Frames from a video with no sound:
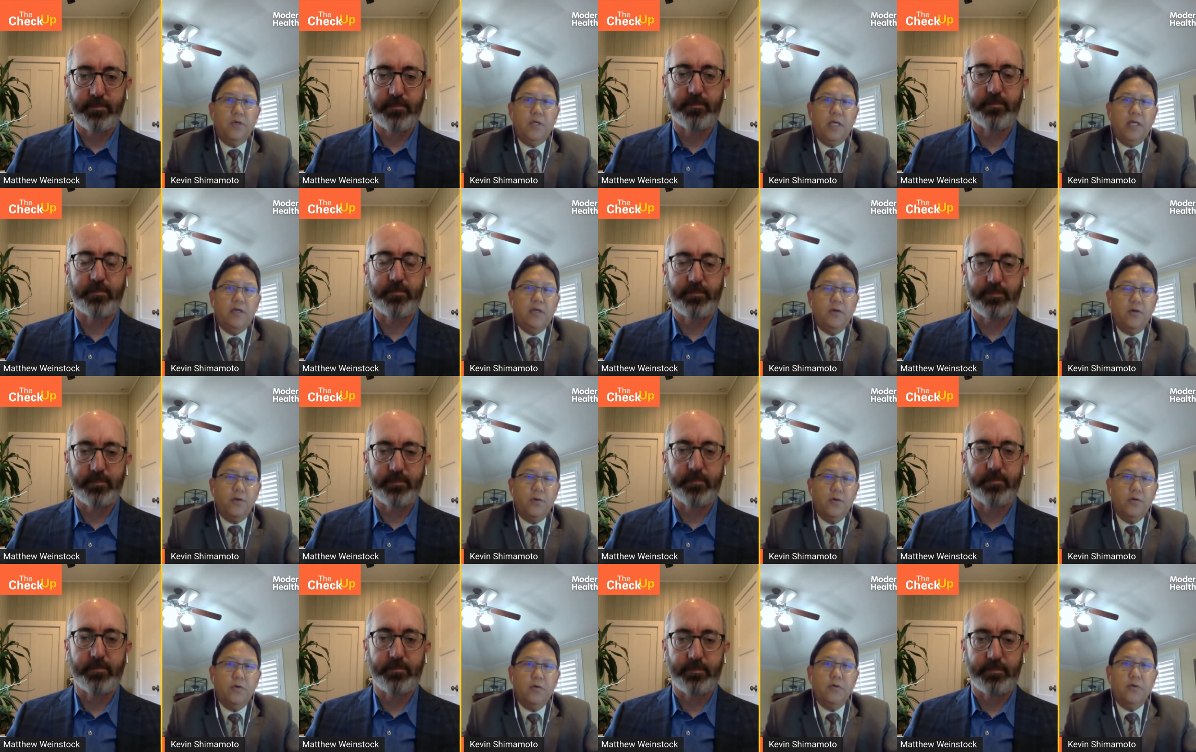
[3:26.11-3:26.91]
Speaker 1: we had
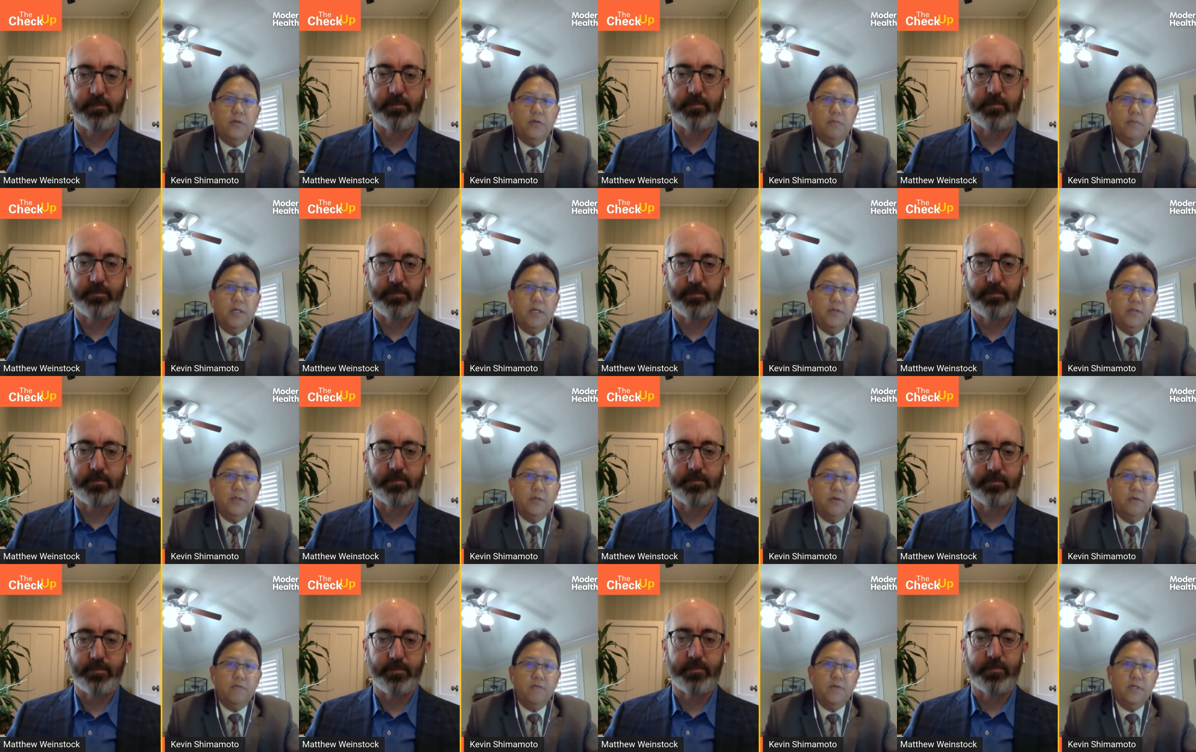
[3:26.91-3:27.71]
heard about the
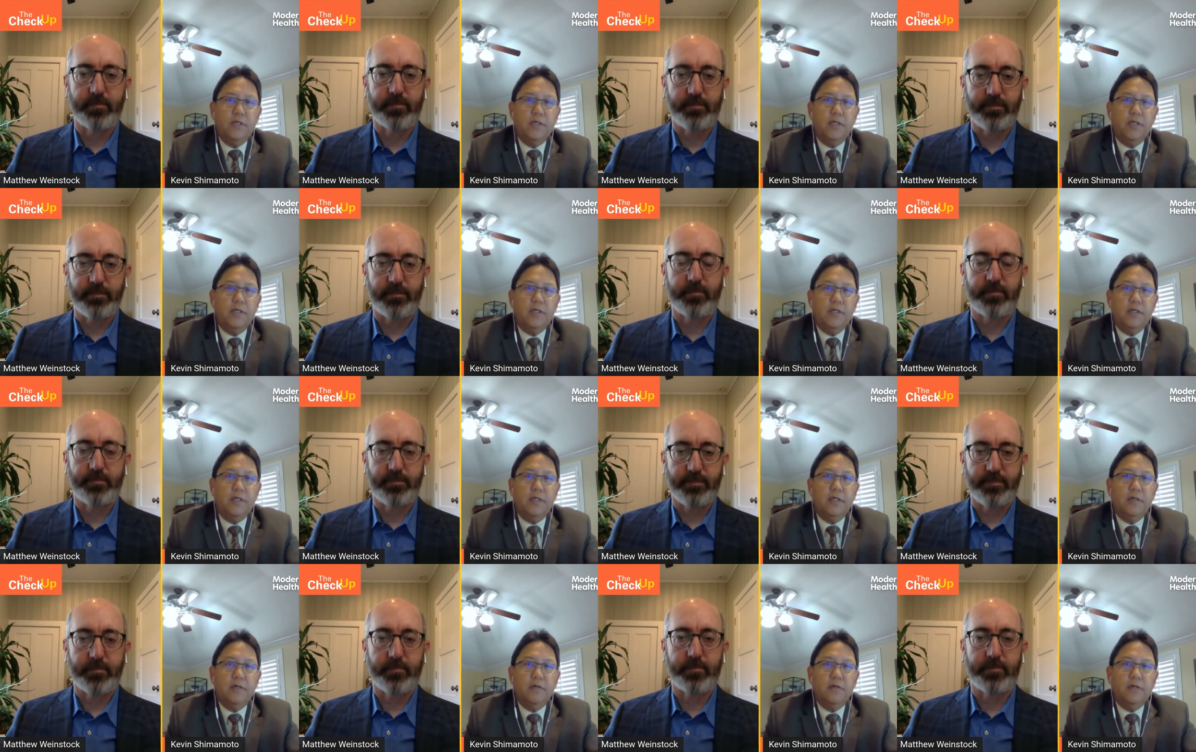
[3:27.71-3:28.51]
covid
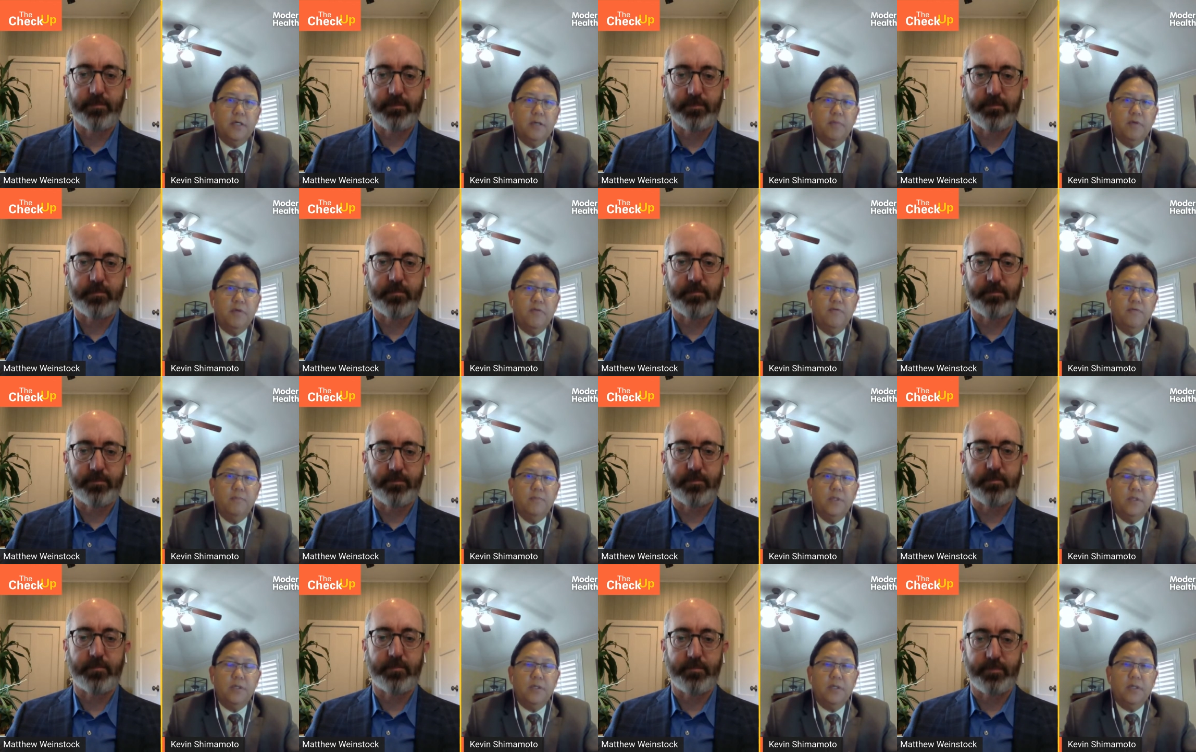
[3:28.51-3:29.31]
uh, coming
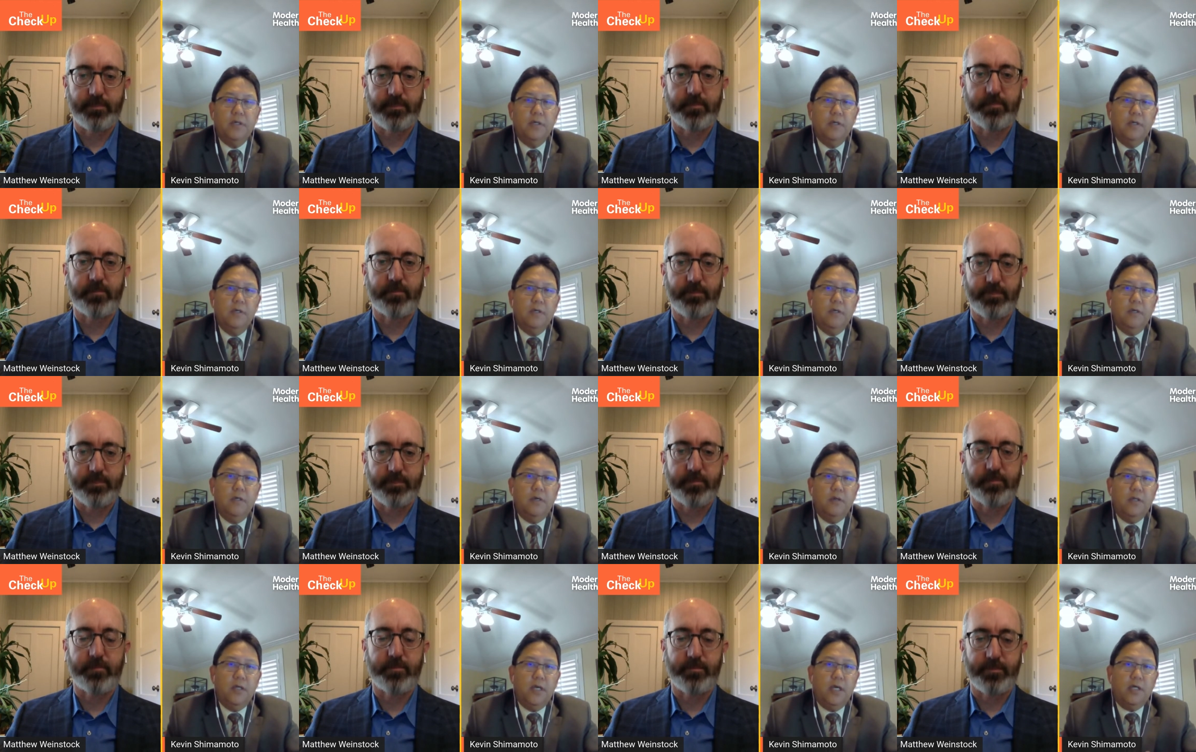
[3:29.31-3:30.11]
from the you
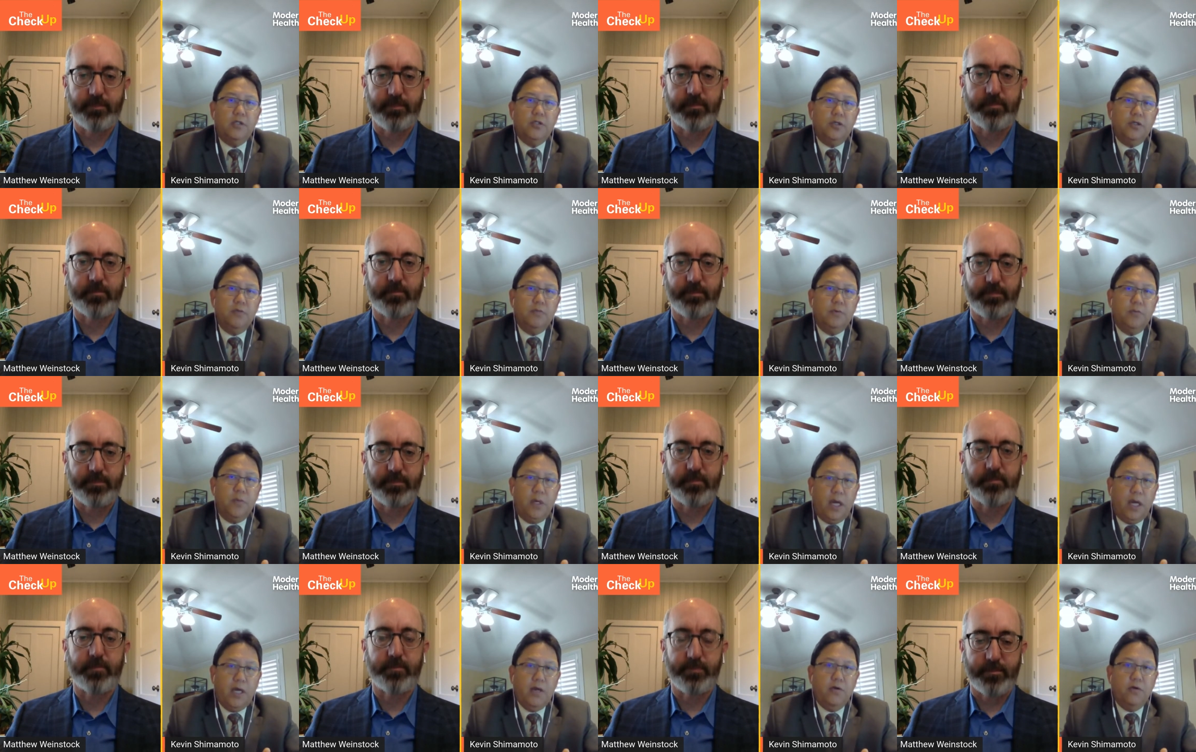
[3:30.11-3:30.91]
know actually
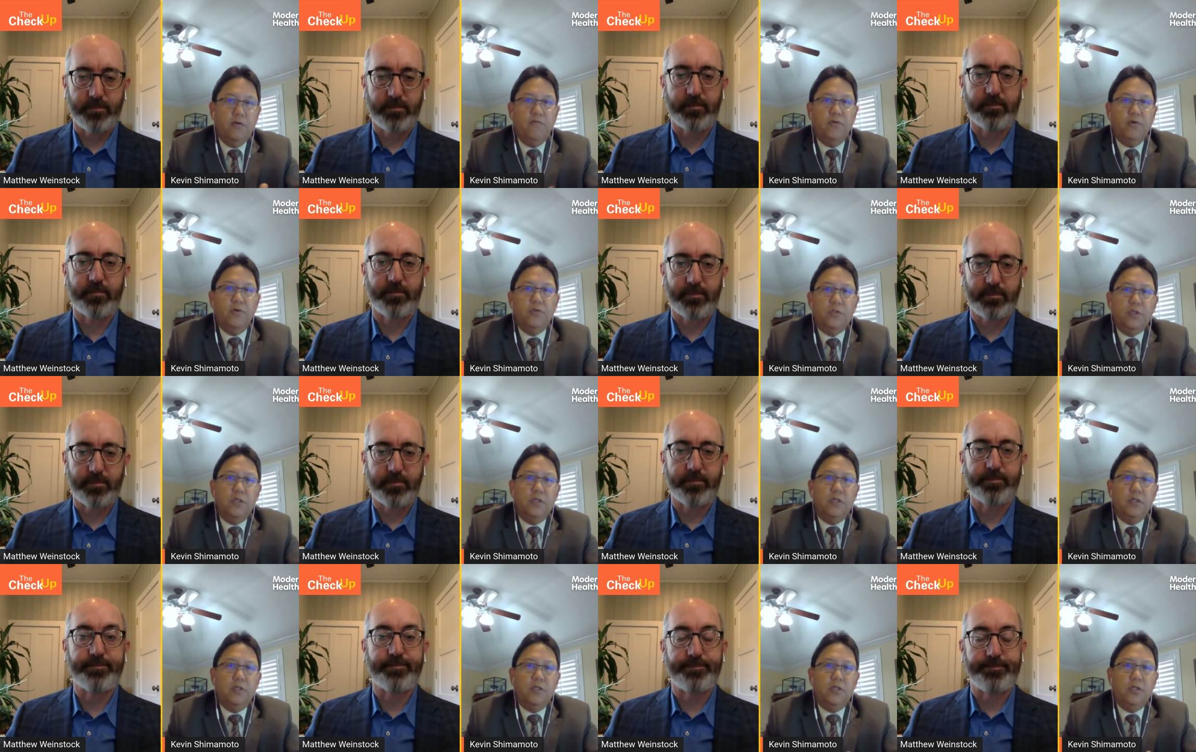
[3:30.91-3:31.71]
i heard first
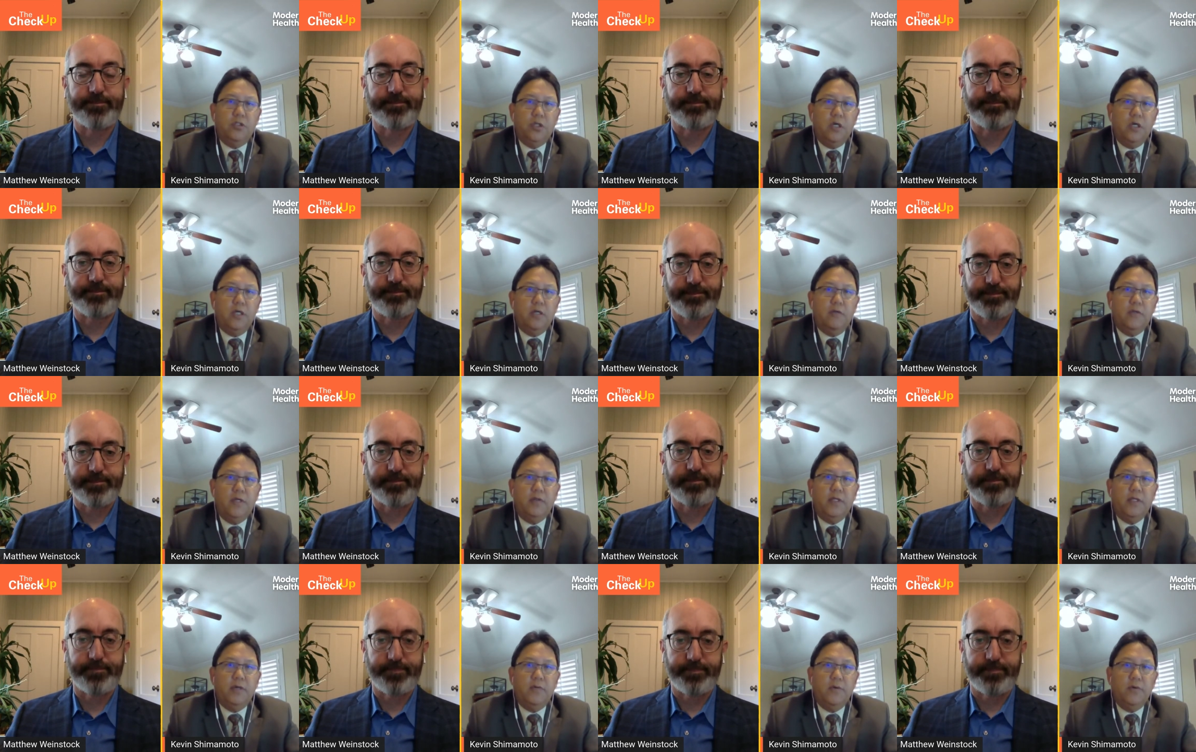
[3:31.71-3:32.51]
in, in china
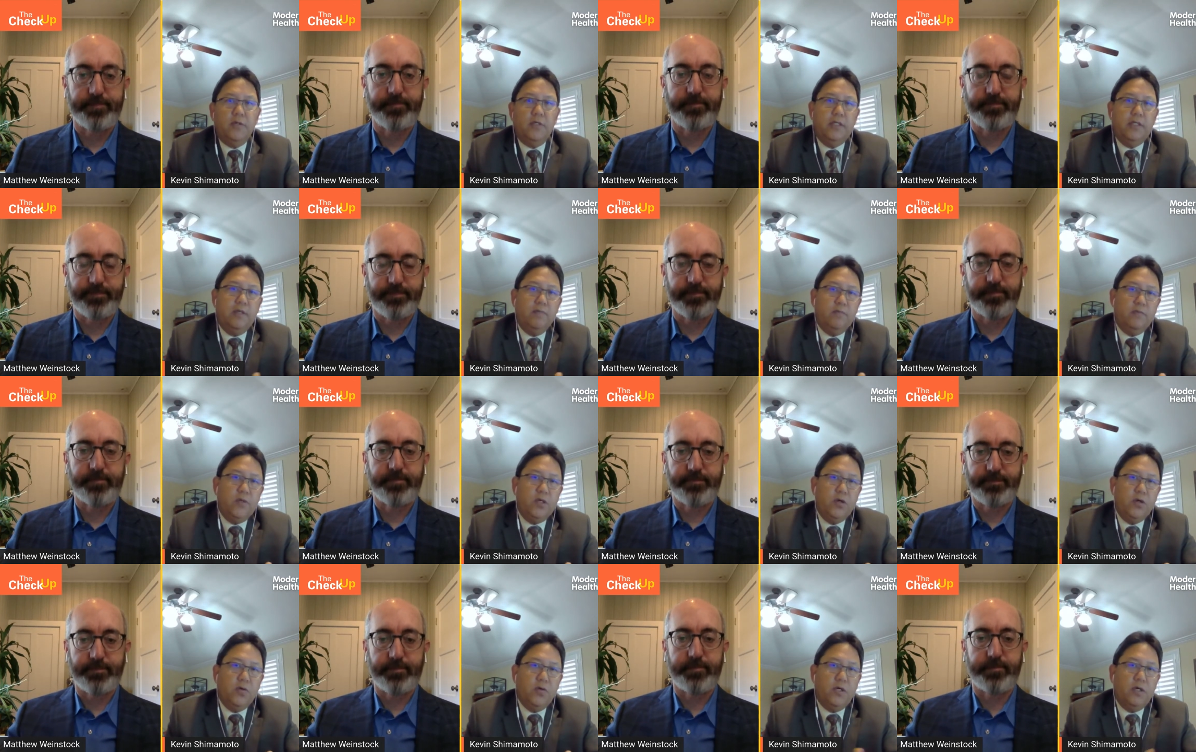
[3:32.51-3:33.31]
that they were and then
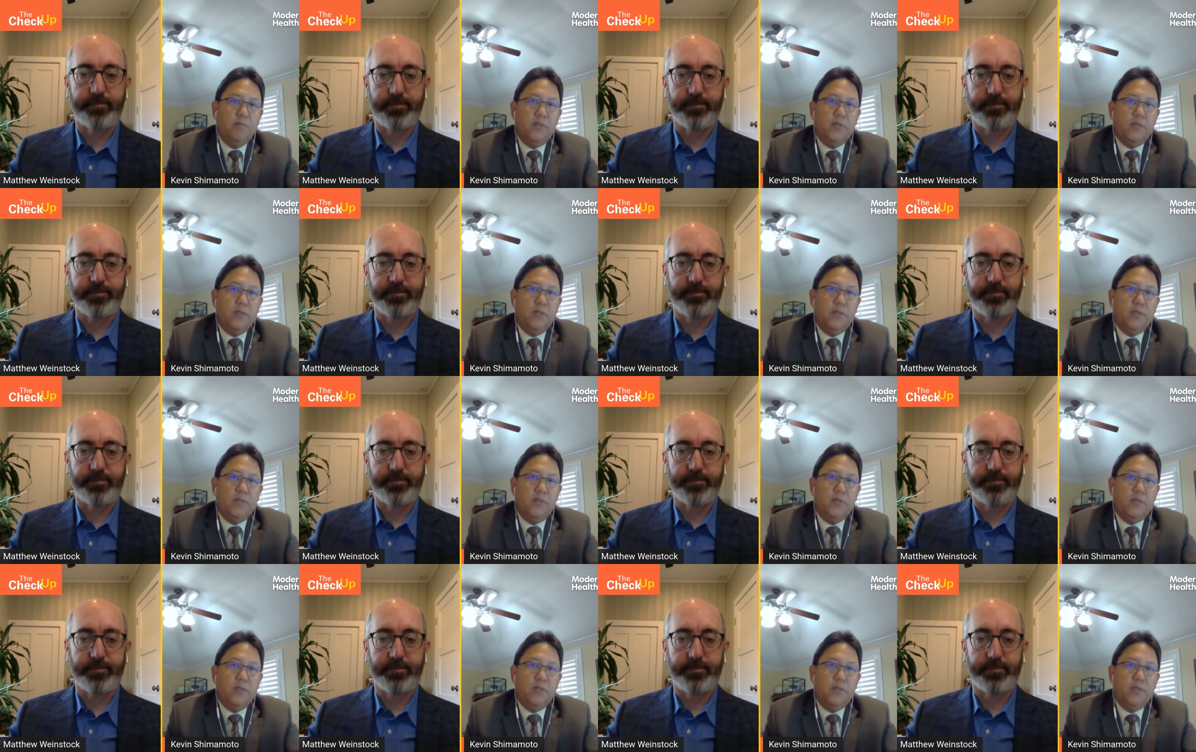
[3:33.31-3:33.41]
we heard